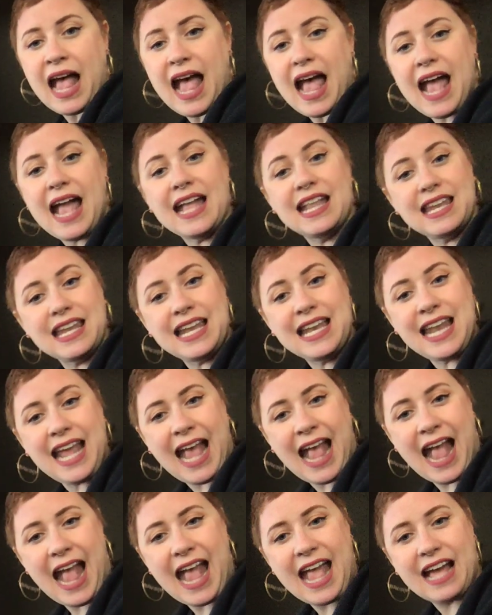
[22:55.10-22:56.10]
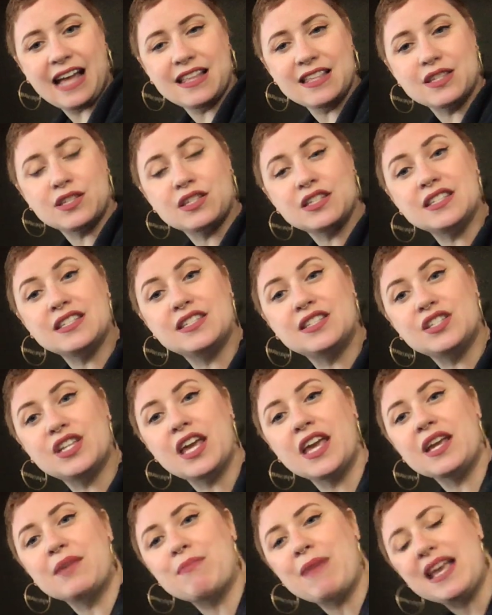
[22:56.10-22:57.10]
And enhance is to
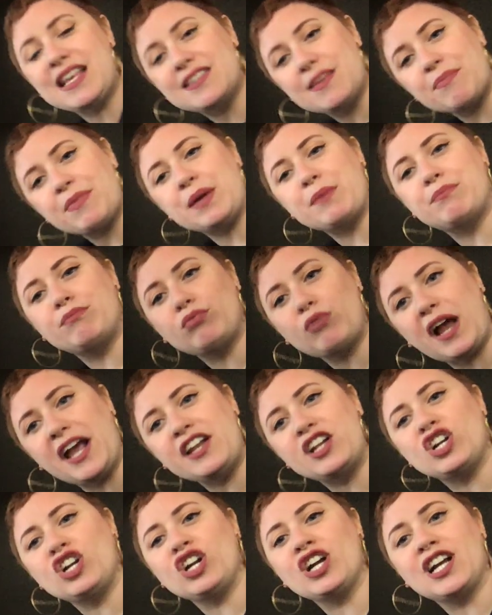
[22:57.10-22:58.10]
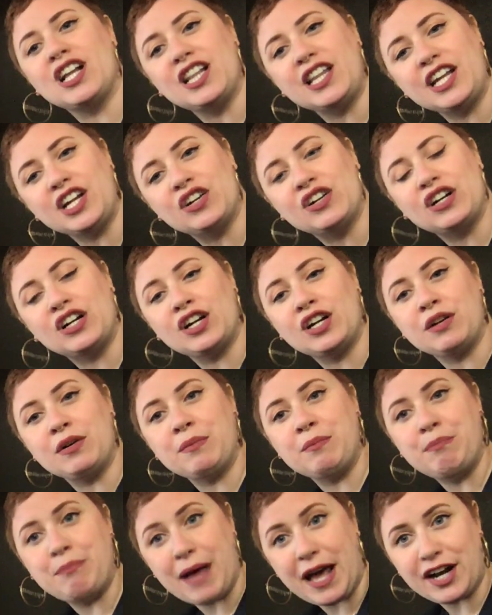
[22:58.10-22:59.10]
like make something brighter, clearer,
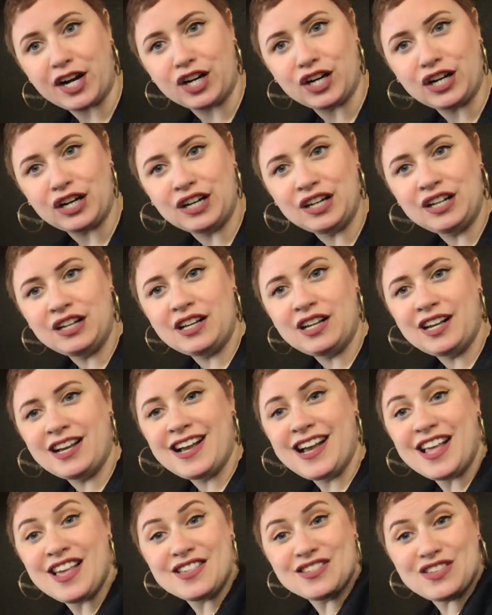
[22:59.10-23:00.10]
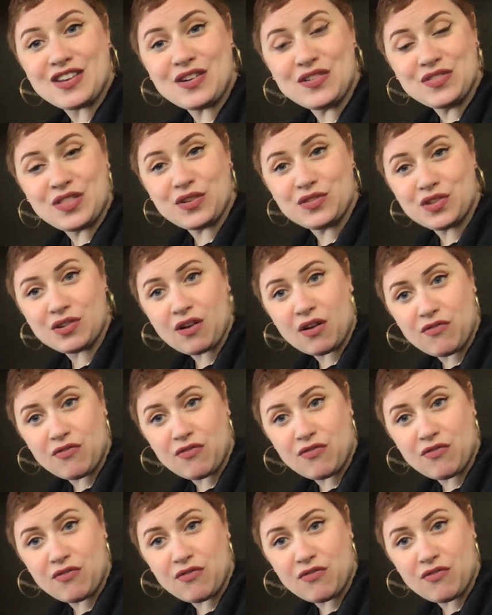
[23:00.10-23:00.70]
better. So those are our